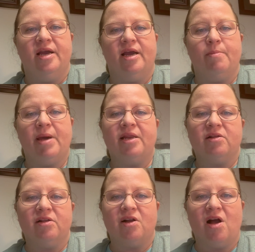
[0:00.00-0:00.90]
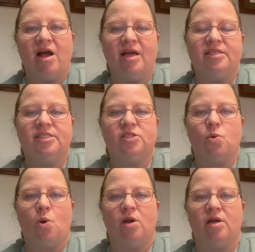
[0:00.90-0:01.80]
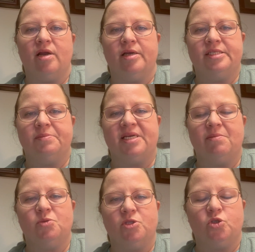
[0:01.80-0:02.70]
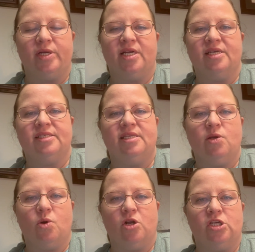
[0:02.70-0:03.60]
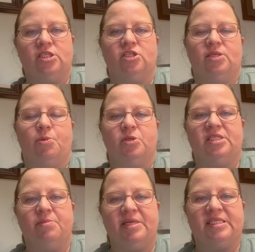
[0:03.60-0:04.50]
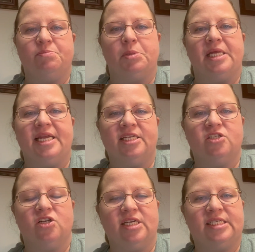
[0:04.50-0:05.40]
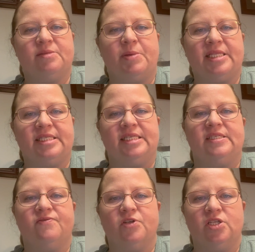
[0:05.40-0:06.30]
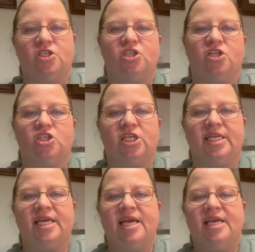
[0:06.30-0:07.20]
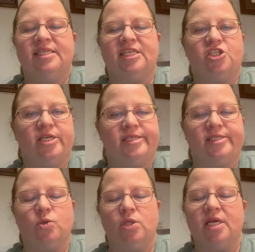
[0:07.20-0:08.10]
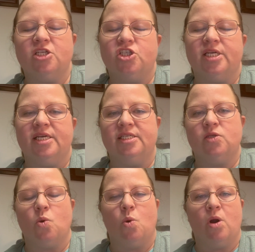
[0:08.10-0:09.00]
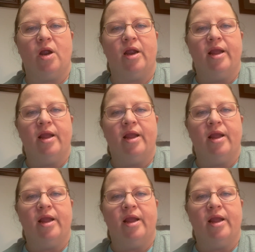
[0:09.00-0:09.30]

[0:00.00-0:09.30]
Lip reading: medical costs, or sometimes with joint custody orders, they're supposed to be splitting certain expenses for the children, such as school lunches or